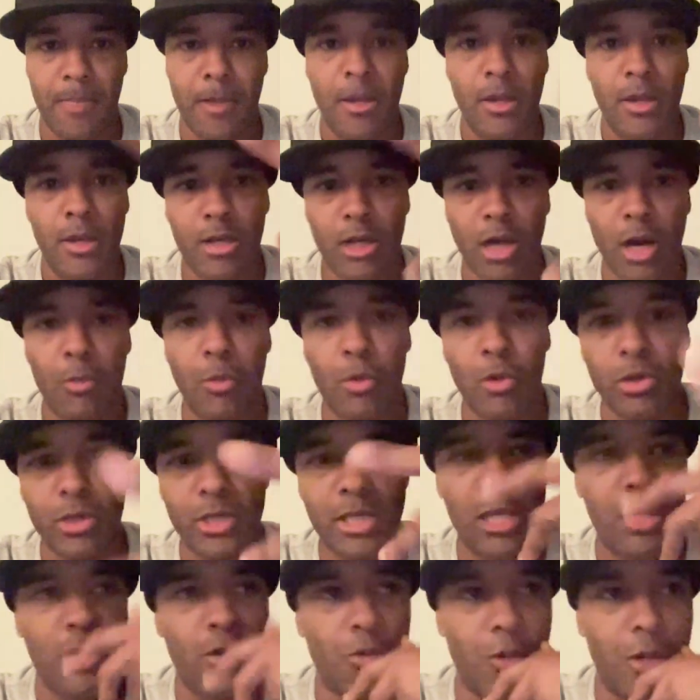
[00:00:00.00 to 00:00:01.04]
Couple of
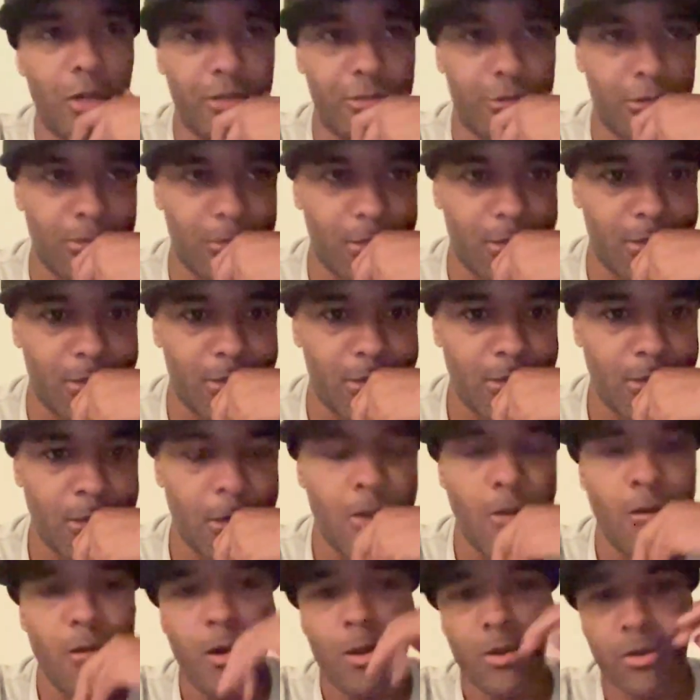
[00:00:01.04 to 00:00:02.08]
takeaways from this.
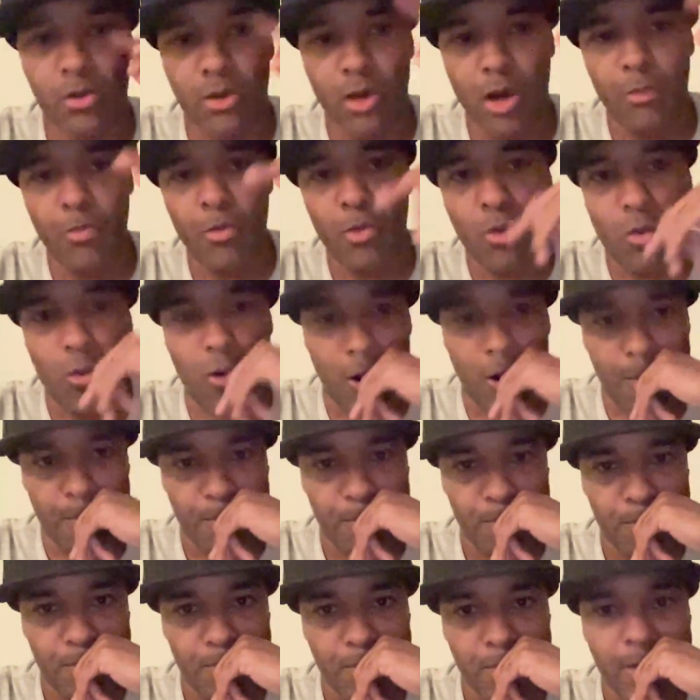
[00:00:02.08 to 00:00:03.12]
Number one,
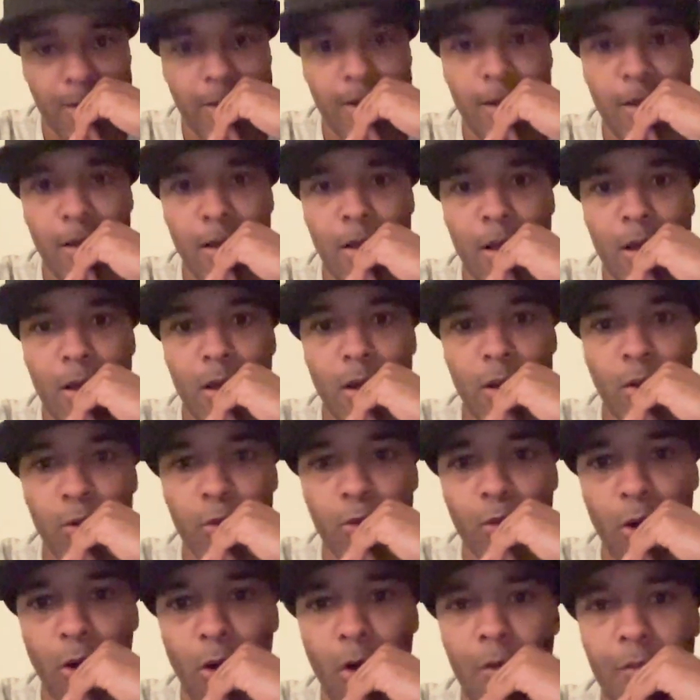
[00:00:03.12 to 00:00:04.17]

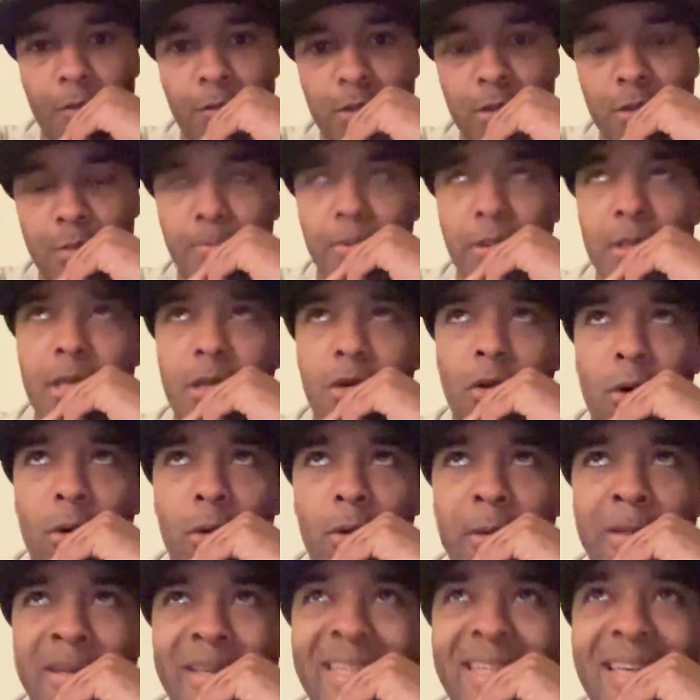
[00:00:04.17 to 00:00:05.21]
the offensive play
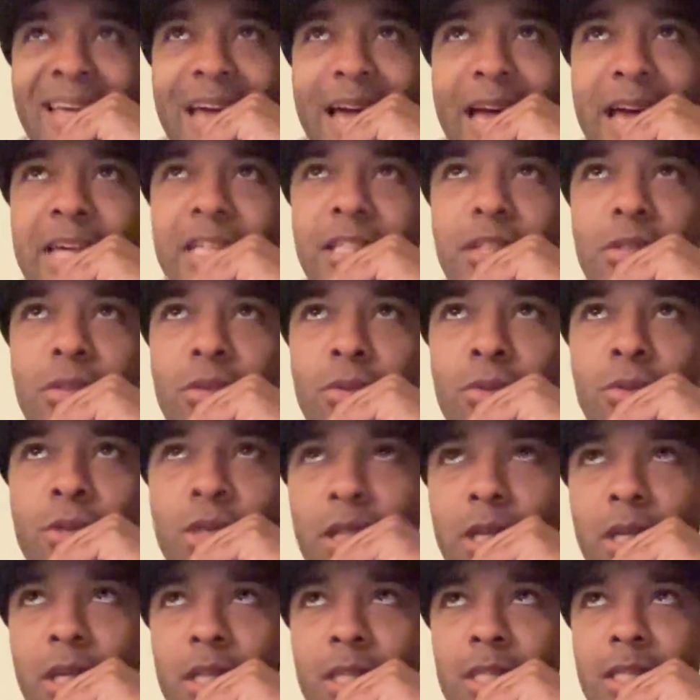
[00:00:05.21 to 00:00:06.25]
calling has to
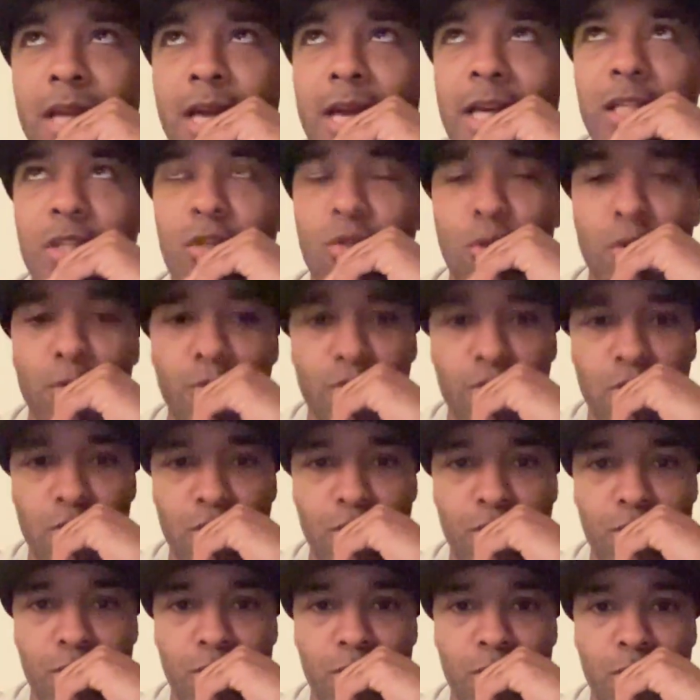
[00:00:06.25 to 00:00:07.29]
change. It has to
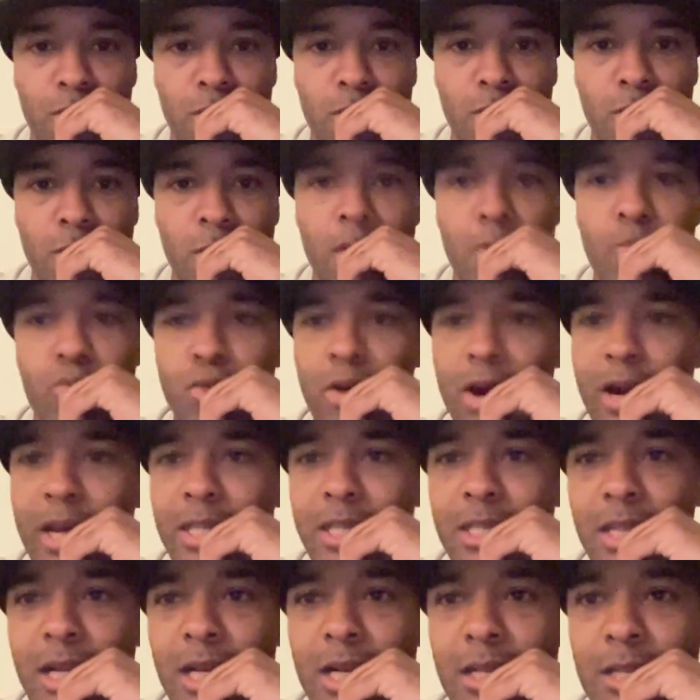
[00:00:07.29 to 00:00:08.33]
improve.
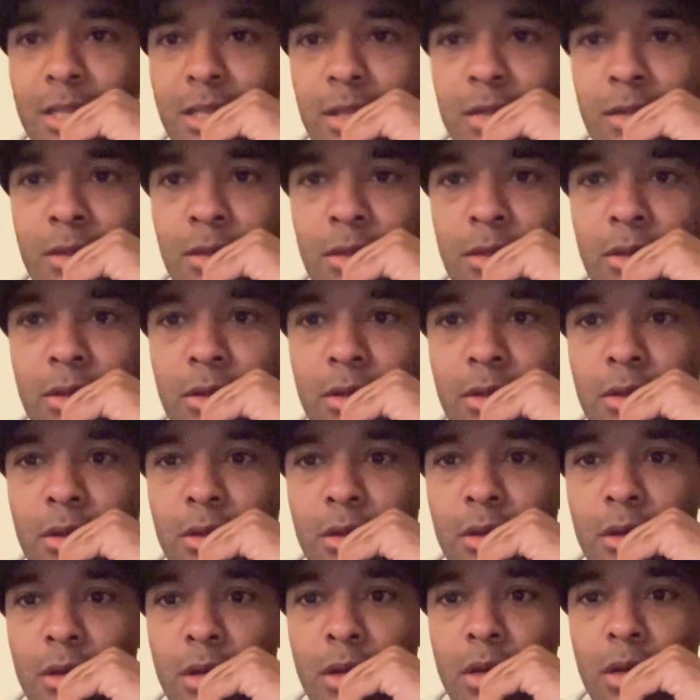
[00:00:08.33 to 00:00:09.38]
Brian Johnson,
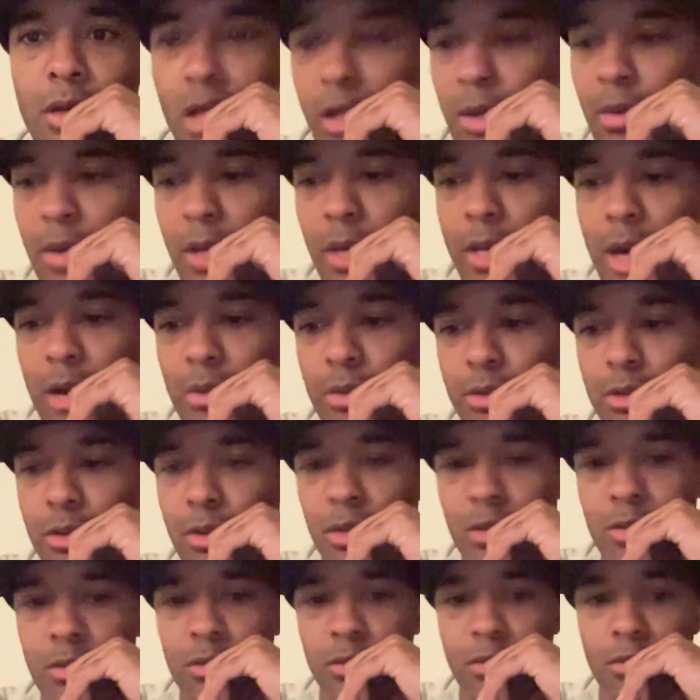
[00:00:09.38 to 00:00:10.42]
and I was
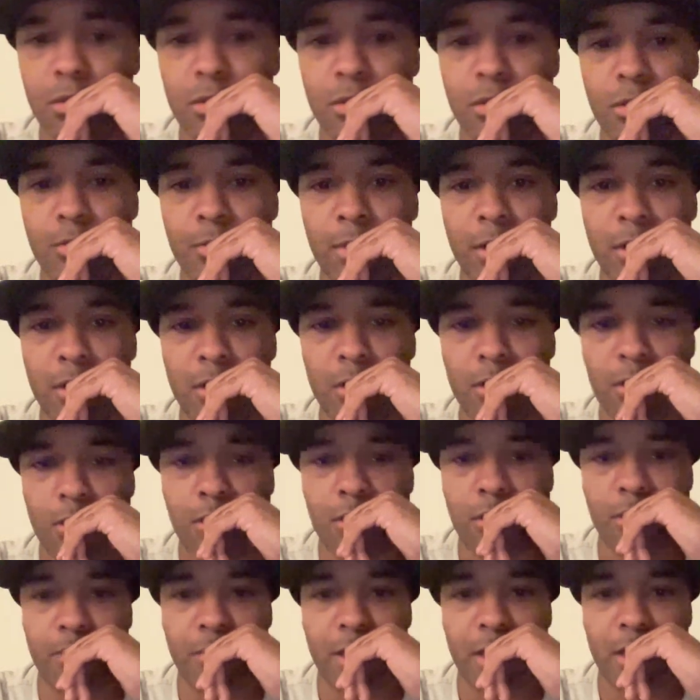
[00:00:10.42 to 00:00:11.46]
talking to
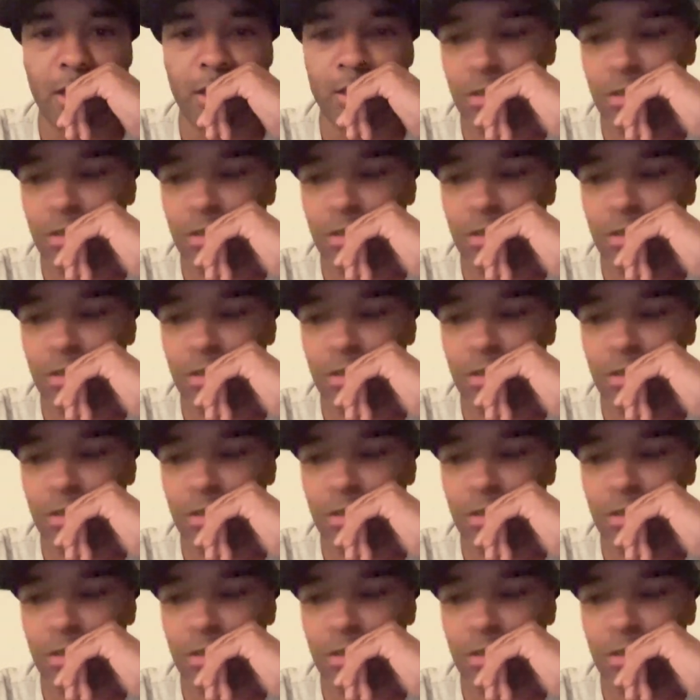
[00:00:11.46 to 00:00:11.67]
my cousin